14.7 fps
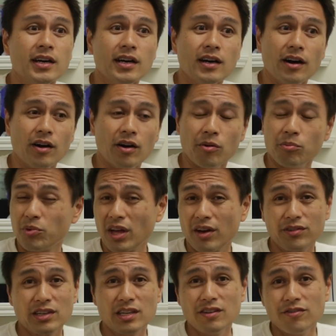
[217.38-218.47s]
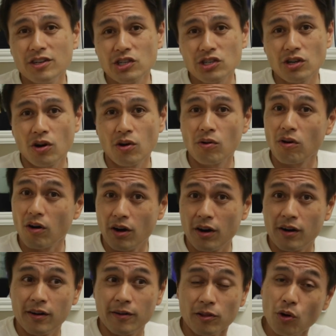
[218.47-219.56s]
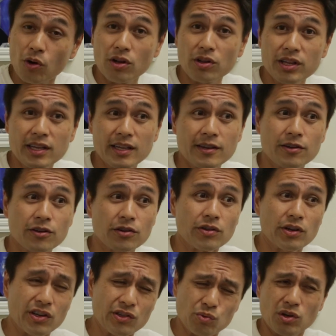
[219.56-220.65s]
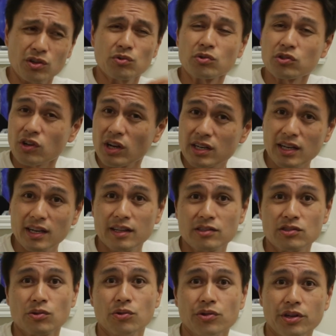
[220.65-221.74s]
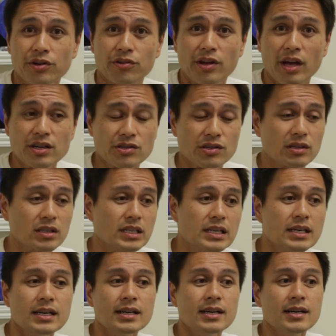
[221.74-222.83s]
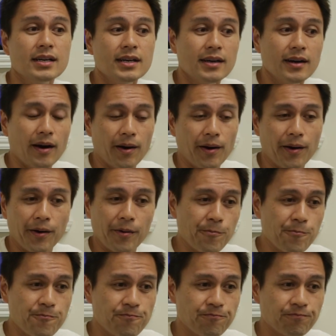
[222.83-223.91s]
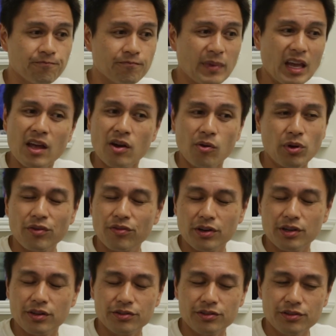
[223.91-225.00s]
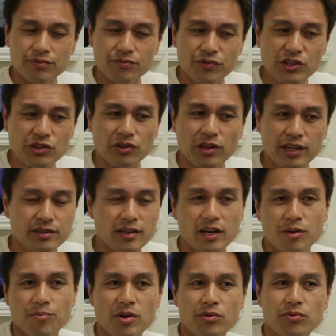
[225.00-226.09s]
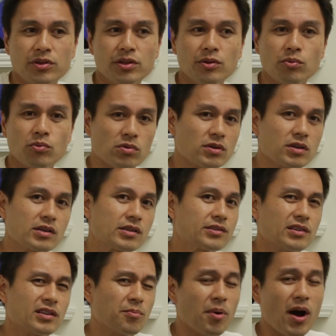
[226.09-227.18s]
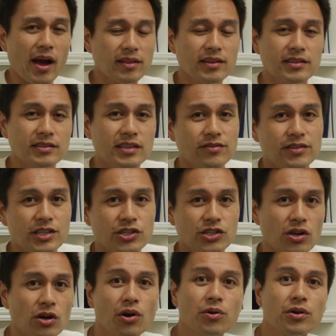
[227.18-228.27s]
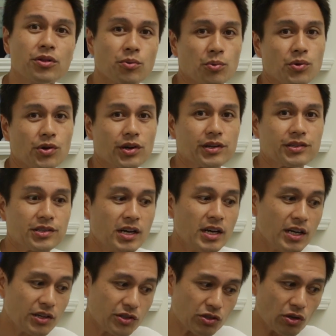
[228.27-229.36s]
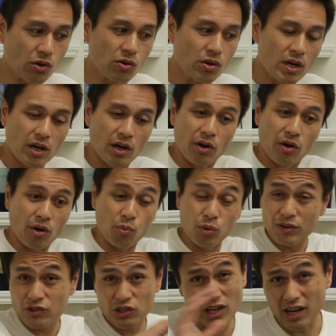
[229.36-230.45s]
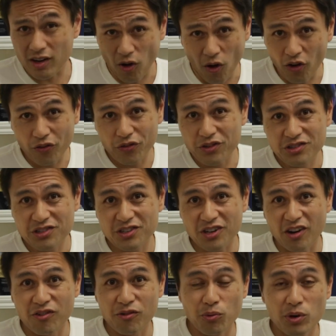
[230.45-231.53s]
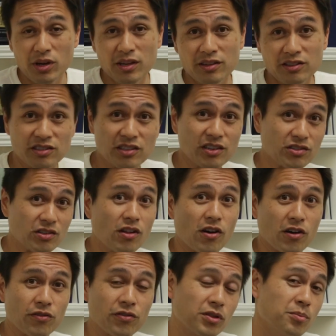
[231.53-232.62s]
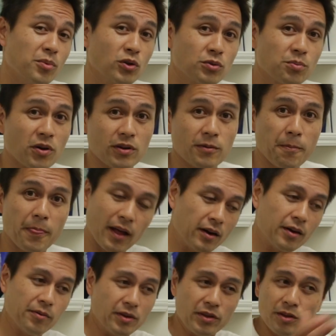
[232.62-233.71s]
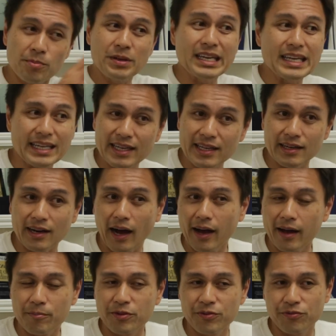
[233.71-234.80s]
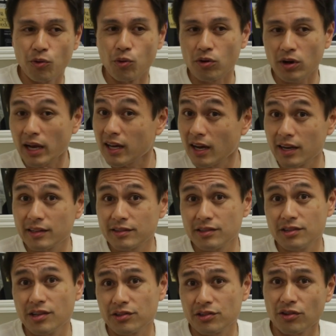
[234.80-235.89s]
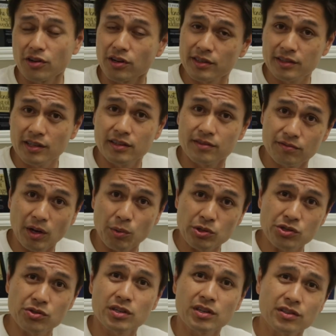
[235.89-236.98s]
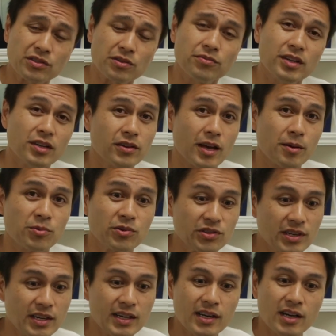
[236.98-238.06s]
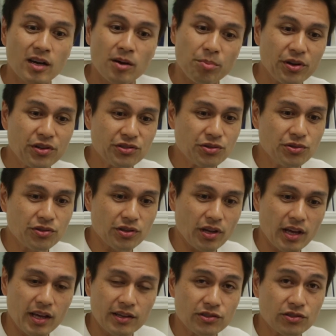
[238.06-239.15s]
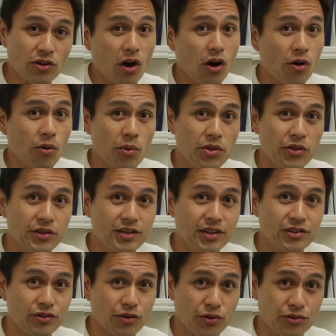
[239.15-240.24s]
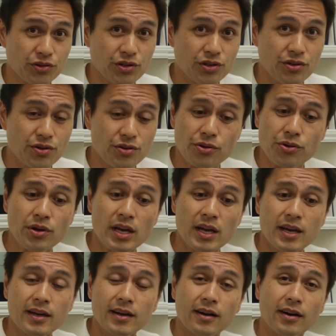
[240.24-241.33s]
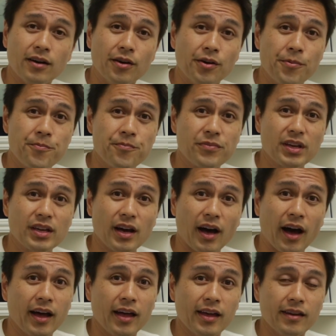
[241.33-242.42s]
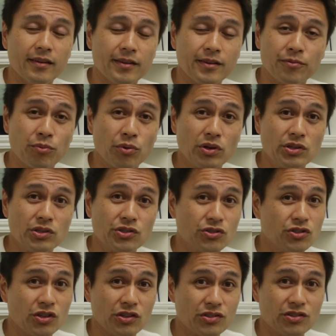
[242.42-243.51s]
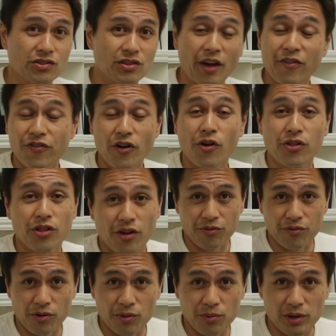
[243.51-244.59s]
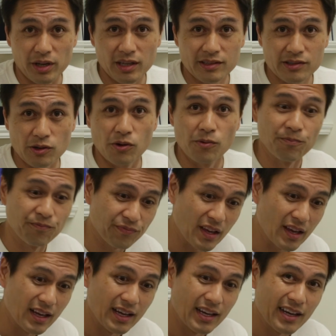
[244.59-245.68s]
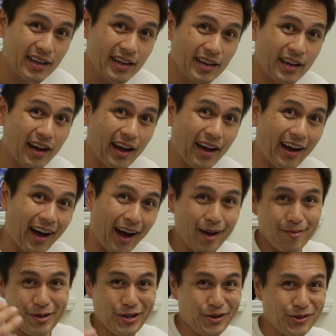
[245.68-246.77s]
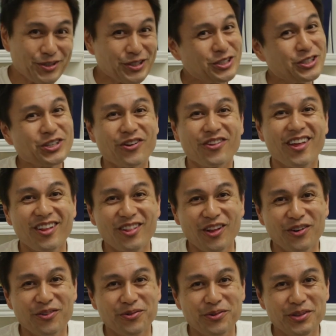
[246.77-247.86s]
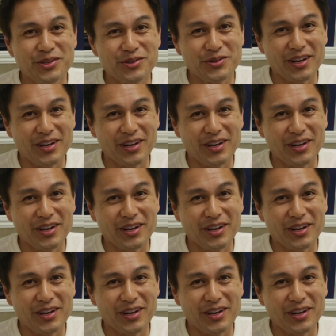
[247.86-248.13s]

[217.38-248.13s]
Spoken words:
We have a TV show locally here, as well as we're trying to get it sold internationally. We have a feature-length documentary in the works and a pilot TV show in the works. So we've shot all of this stuff with DSLR for the most part. In the beginning, before I got into DSLR, I was shooting on some video cameras, but as soon as I saw what the DSLRs could do, I fell in right away. So I'm here to share that love with you